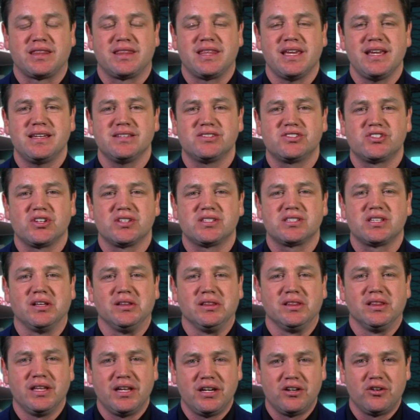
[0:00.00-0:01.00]
think it's just a
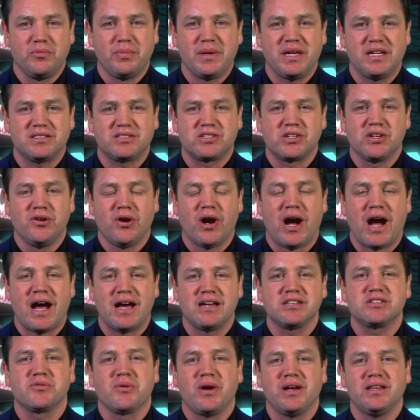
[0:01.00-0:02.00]
little bit too
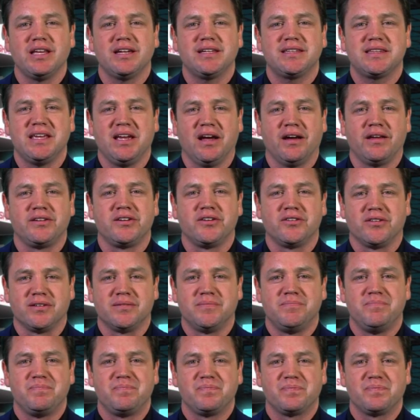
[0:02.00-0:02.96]
high, so I like the under.